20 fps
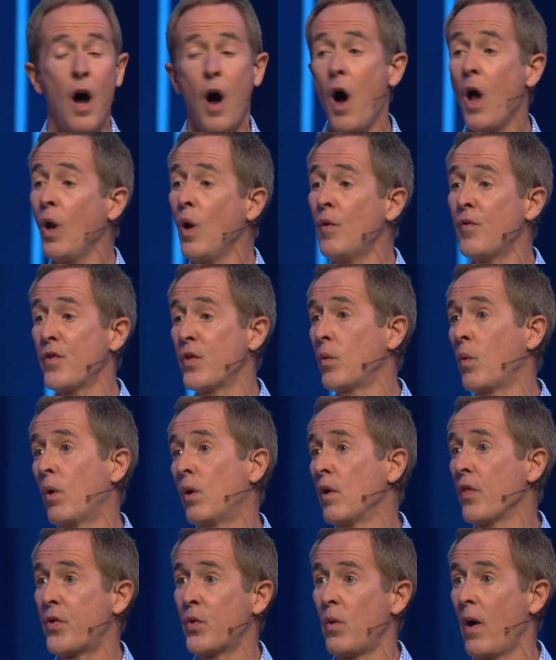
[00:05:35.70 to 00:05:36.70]
All over the
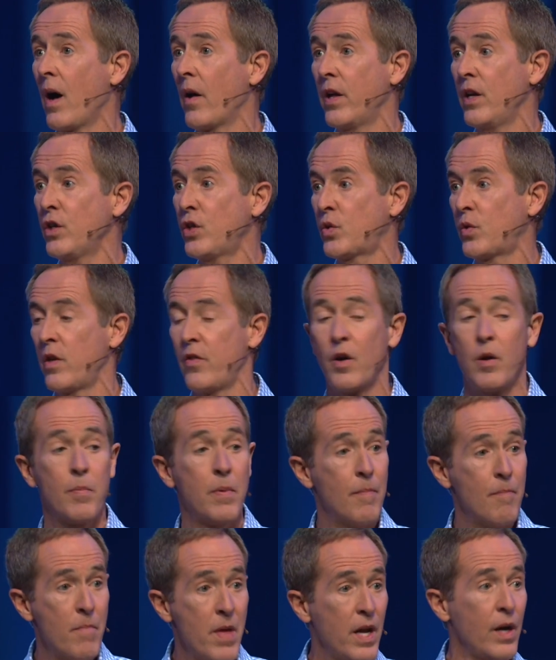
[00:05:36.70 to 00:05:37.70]
world throughout history, there have
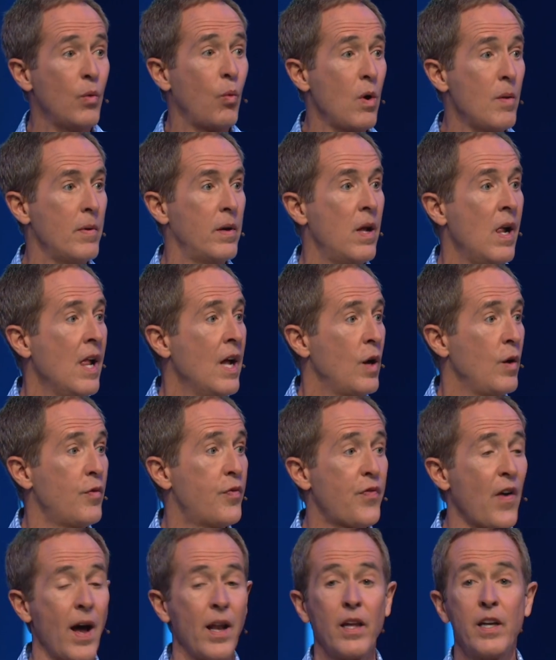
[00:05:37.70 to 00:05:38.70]
been men and women who
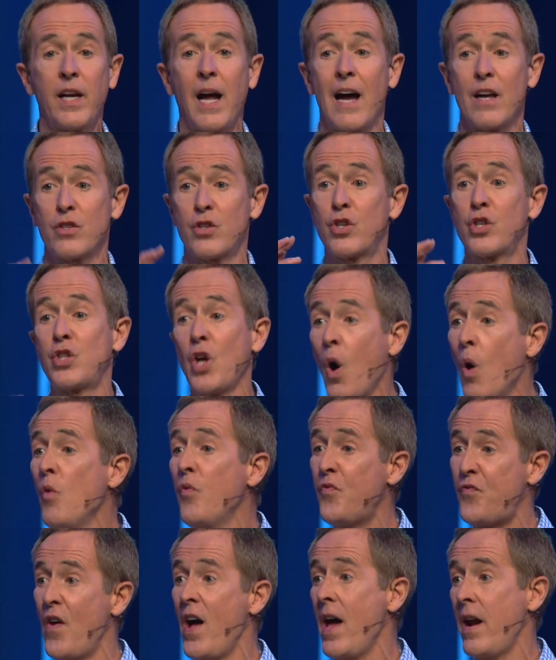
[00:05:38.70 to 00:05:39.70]
finally got so
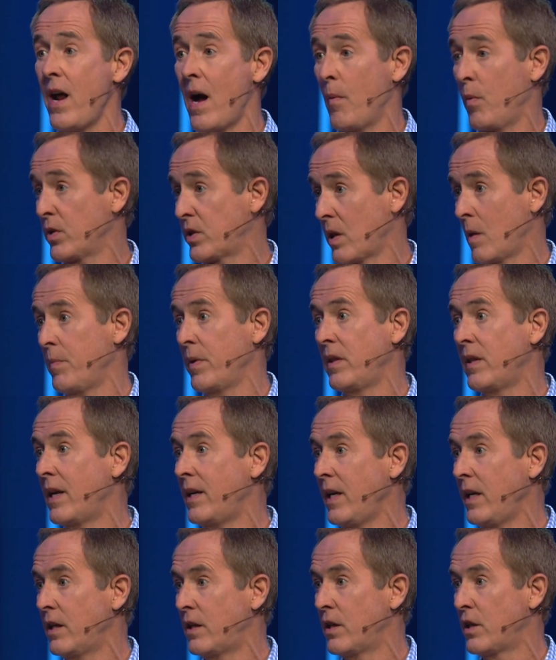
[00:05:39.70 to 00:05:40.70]
fed up with something that
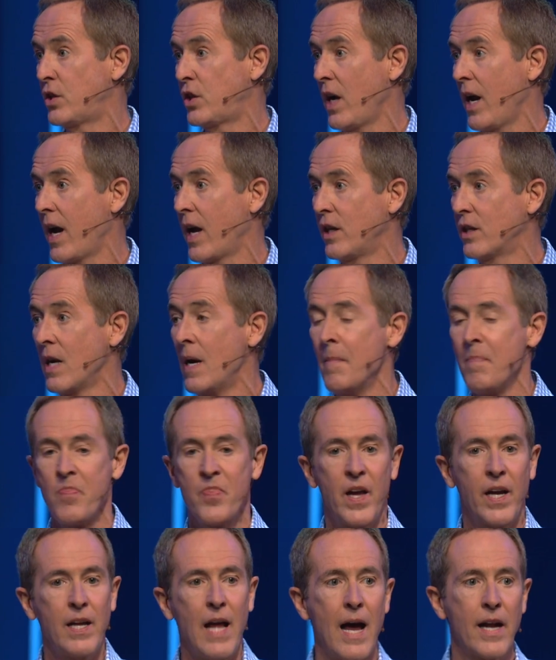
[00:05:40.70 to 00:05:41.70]
needed to change.
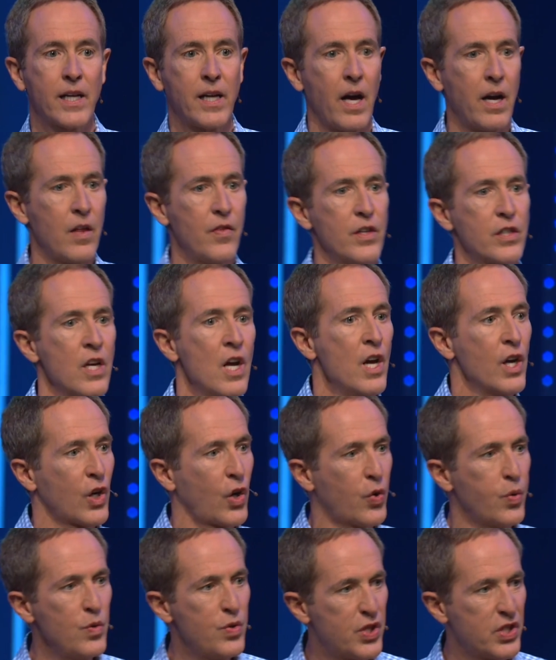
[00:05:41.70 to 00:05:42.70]
They had kind of this
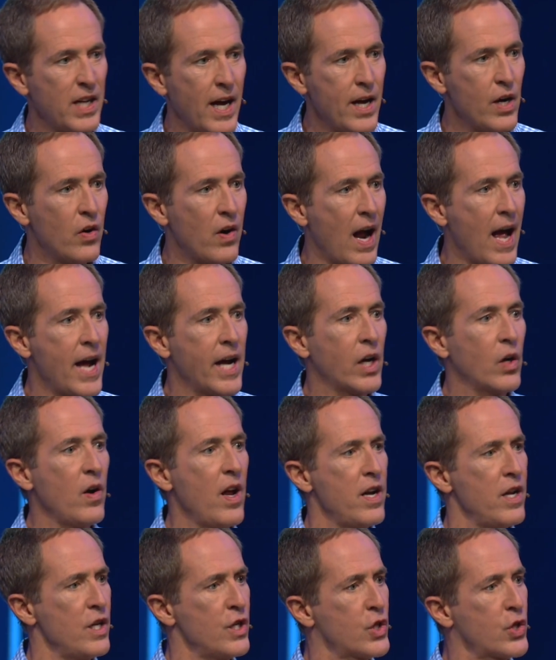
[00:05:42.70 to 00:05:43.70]
crusader anger,
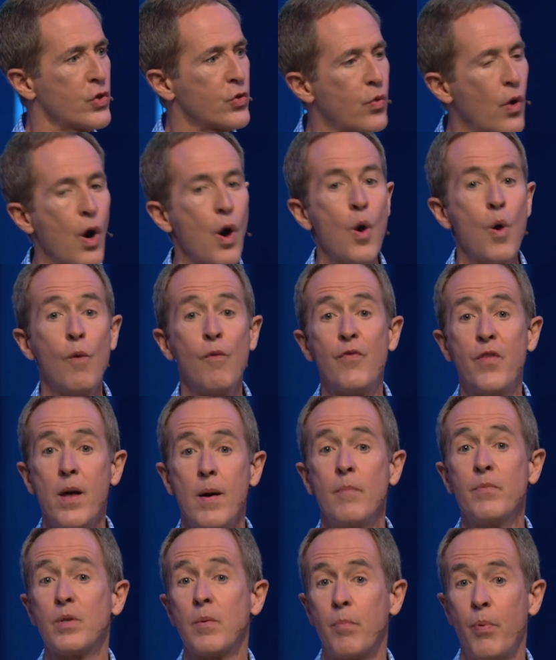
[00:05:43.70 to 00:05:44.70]
and it drove
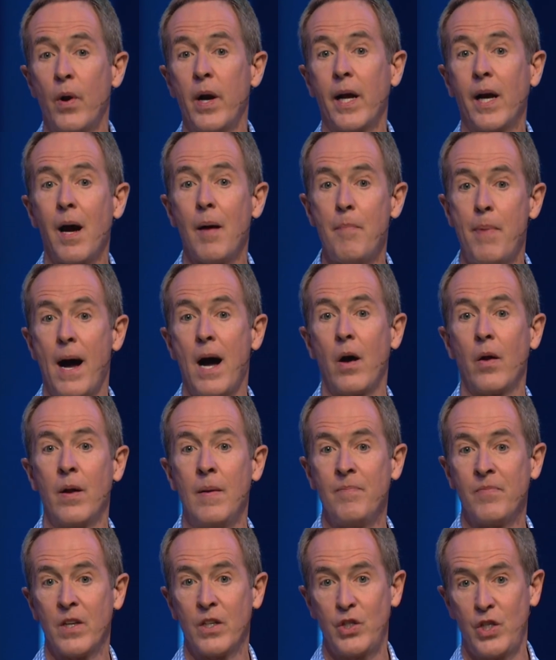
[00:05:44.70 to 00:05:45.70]
them to bring
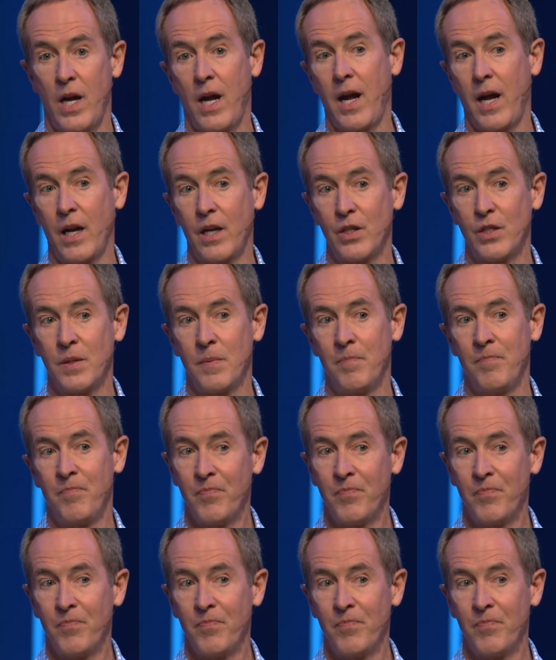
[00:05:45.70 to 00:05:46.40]
about change.